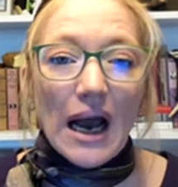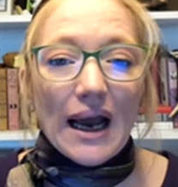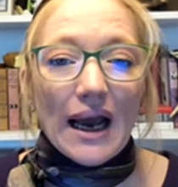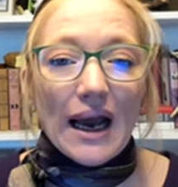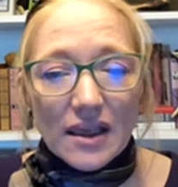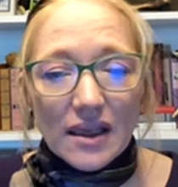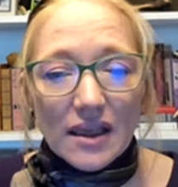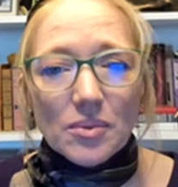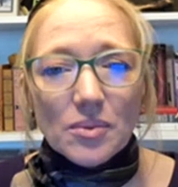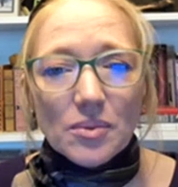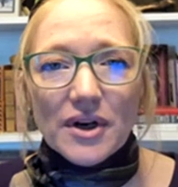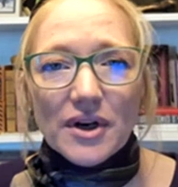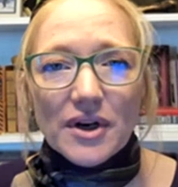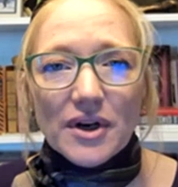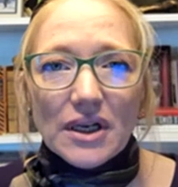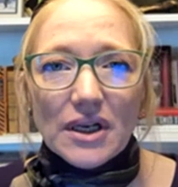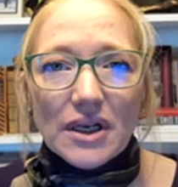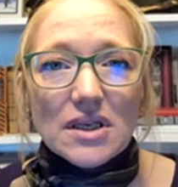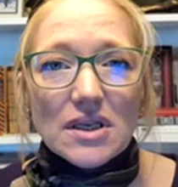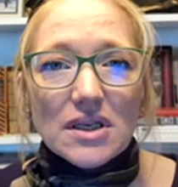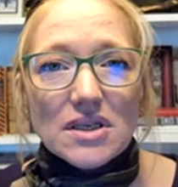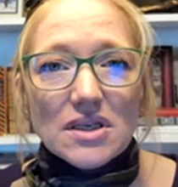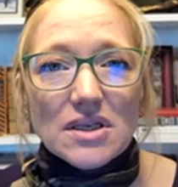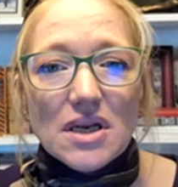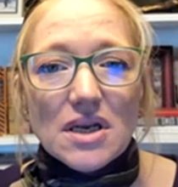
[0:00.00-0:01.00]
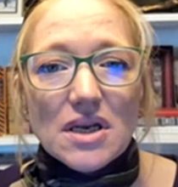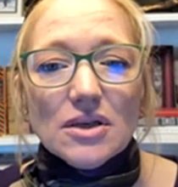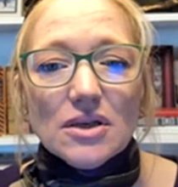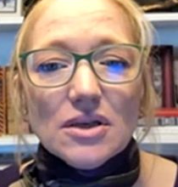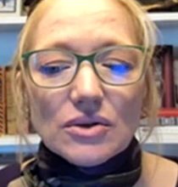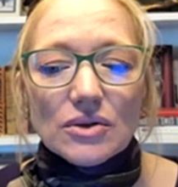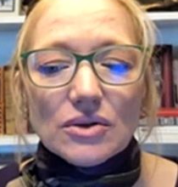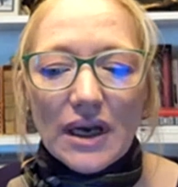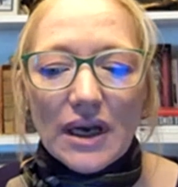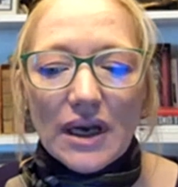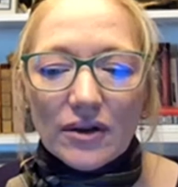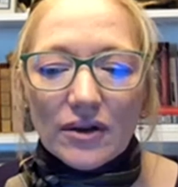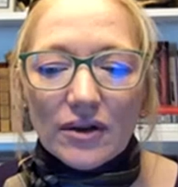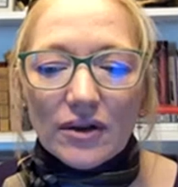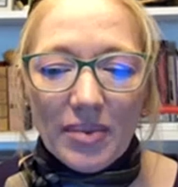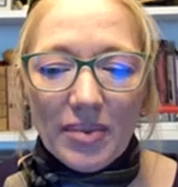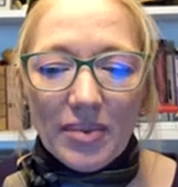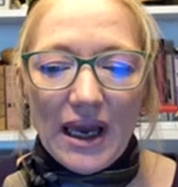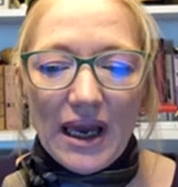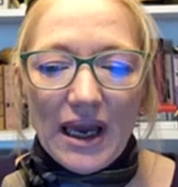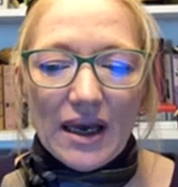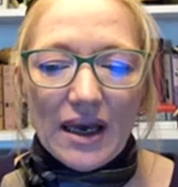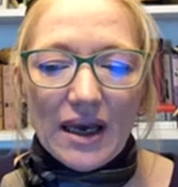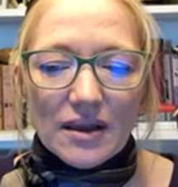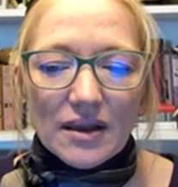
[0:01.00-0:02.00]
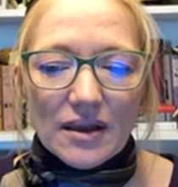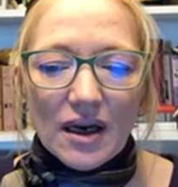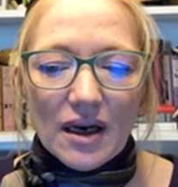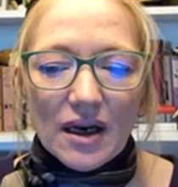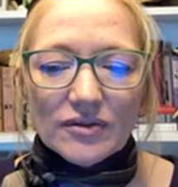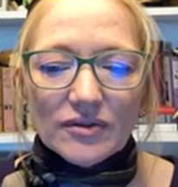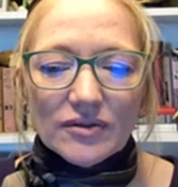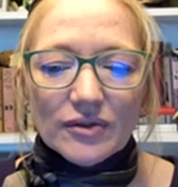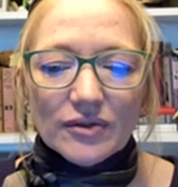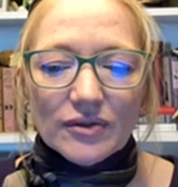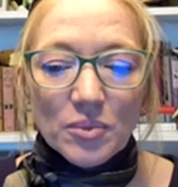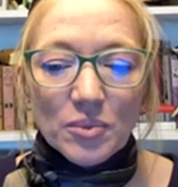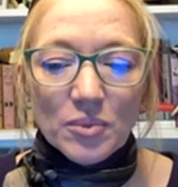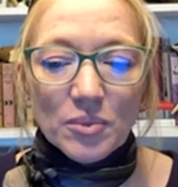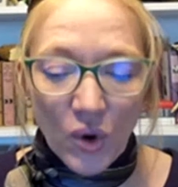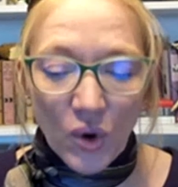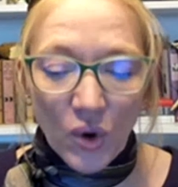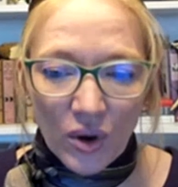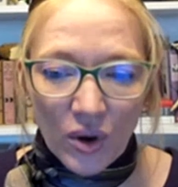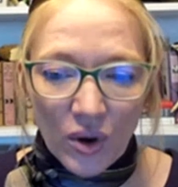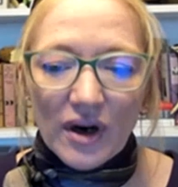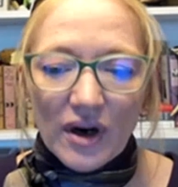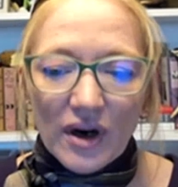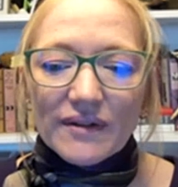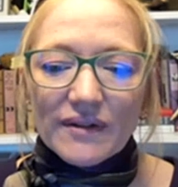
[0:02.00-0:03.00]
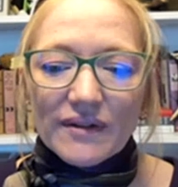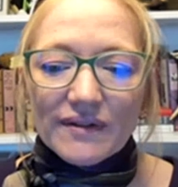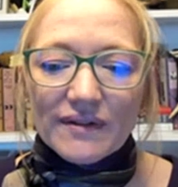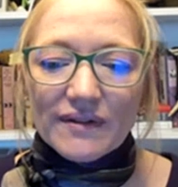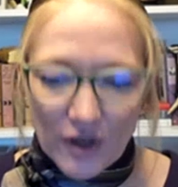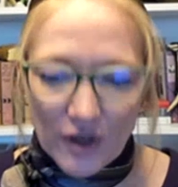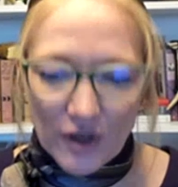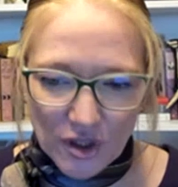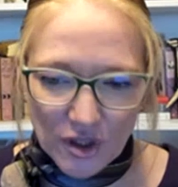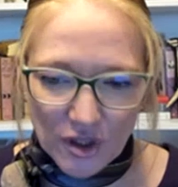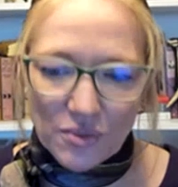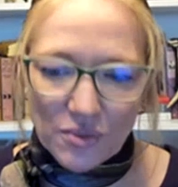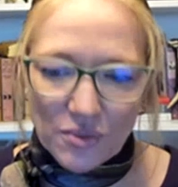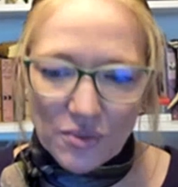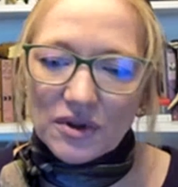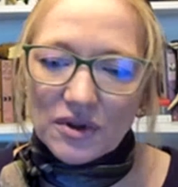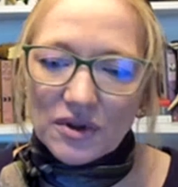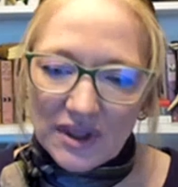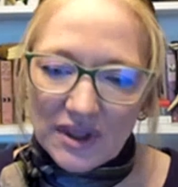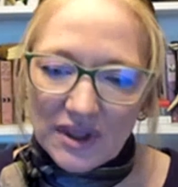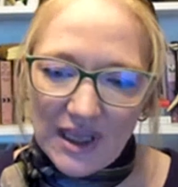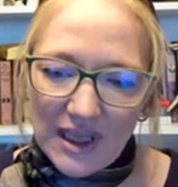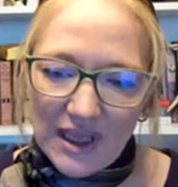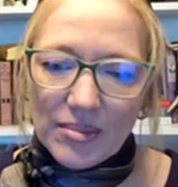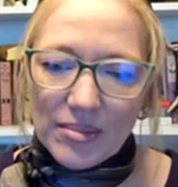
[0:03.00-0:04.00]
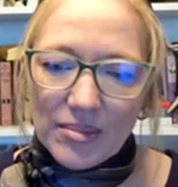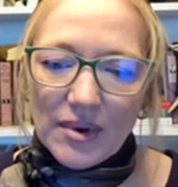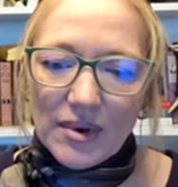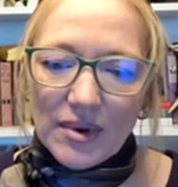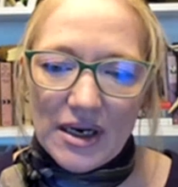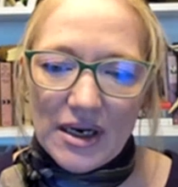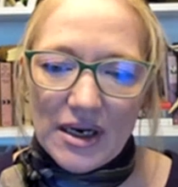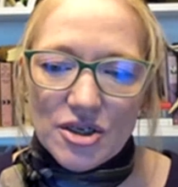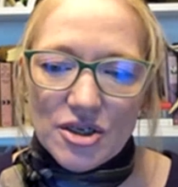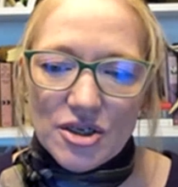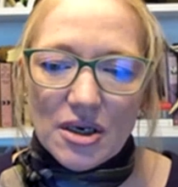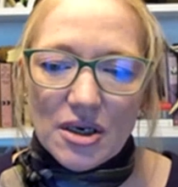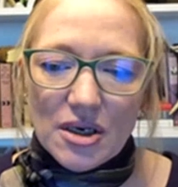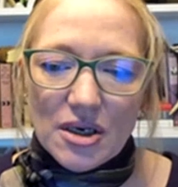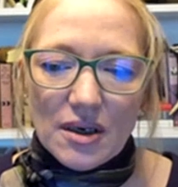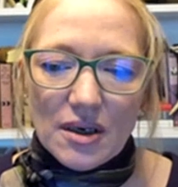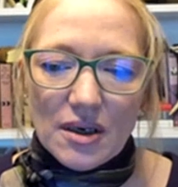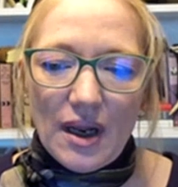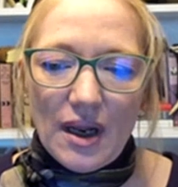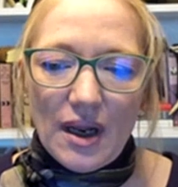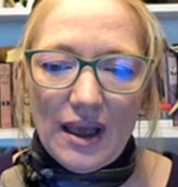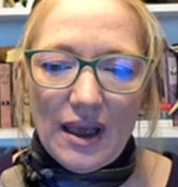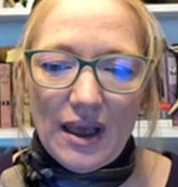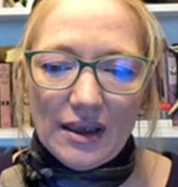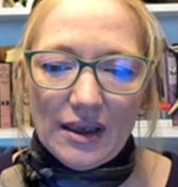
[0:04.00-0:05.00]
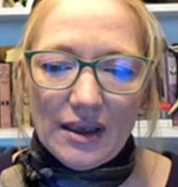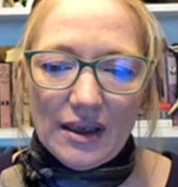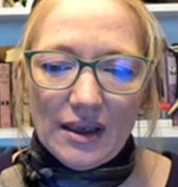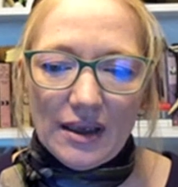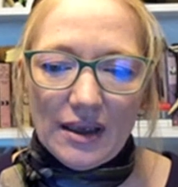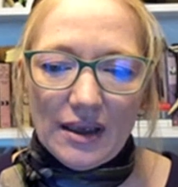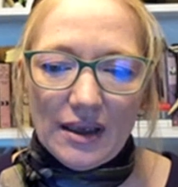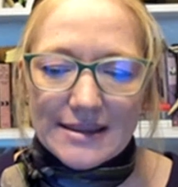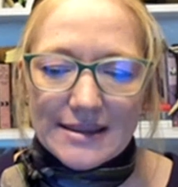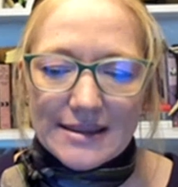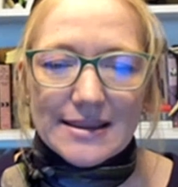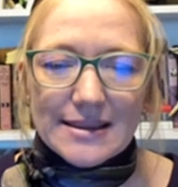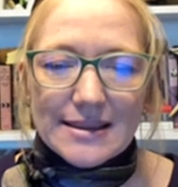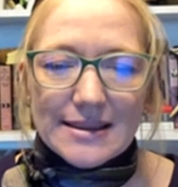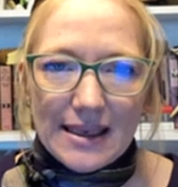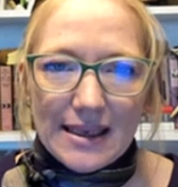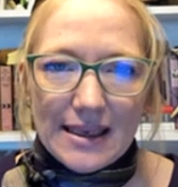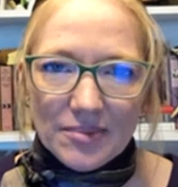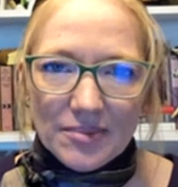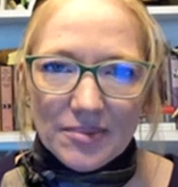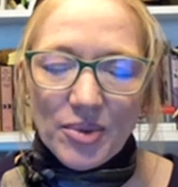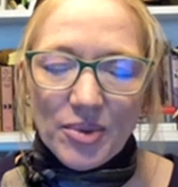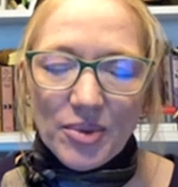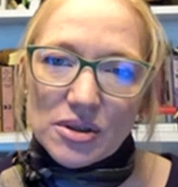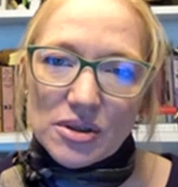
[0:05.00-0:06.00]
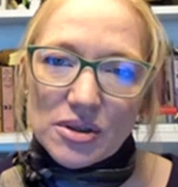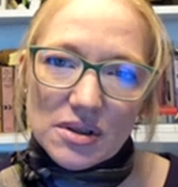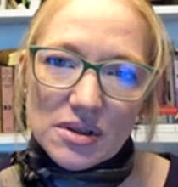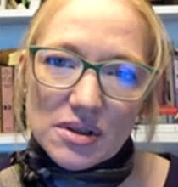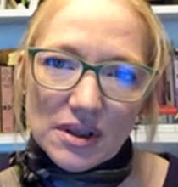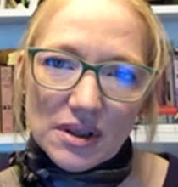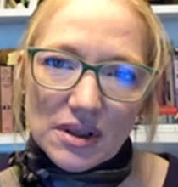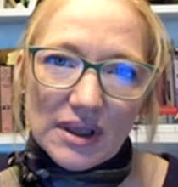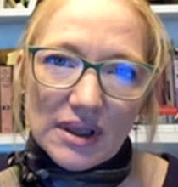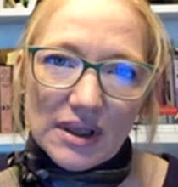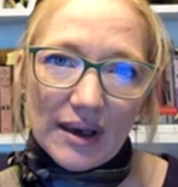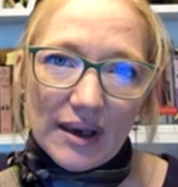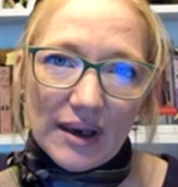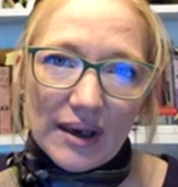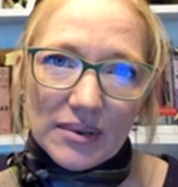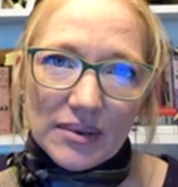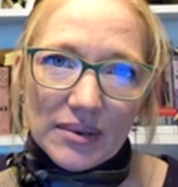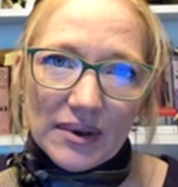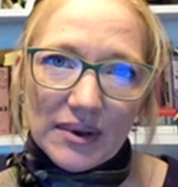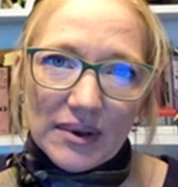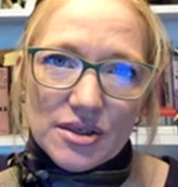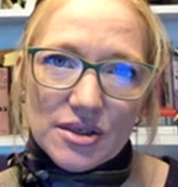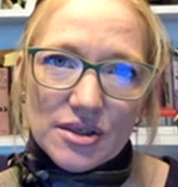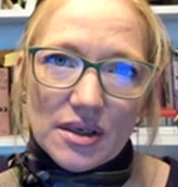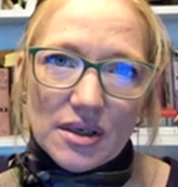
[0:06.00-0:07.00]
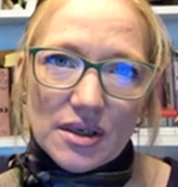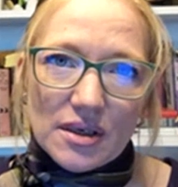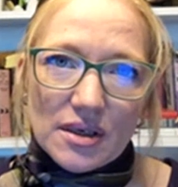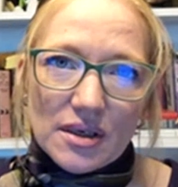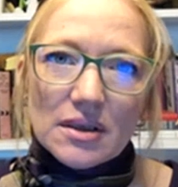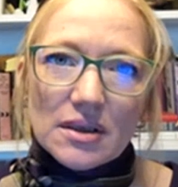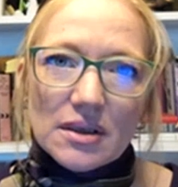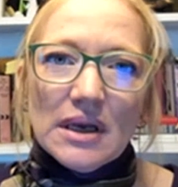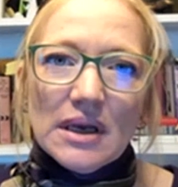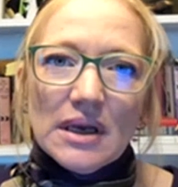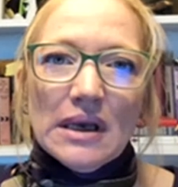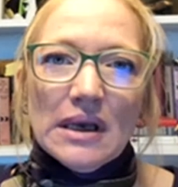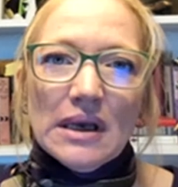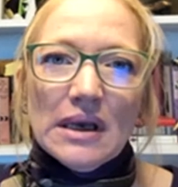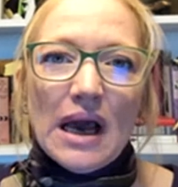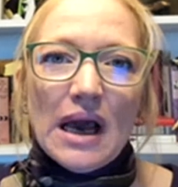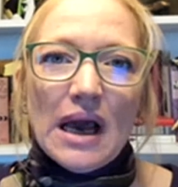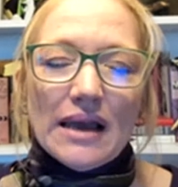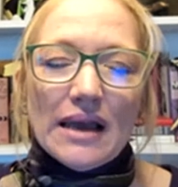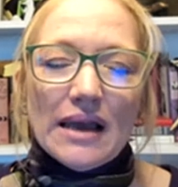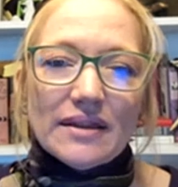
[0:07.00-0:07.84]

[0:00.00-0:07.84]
I think we're going to continue down the path of more virtual collaboration and less in-person collaboration.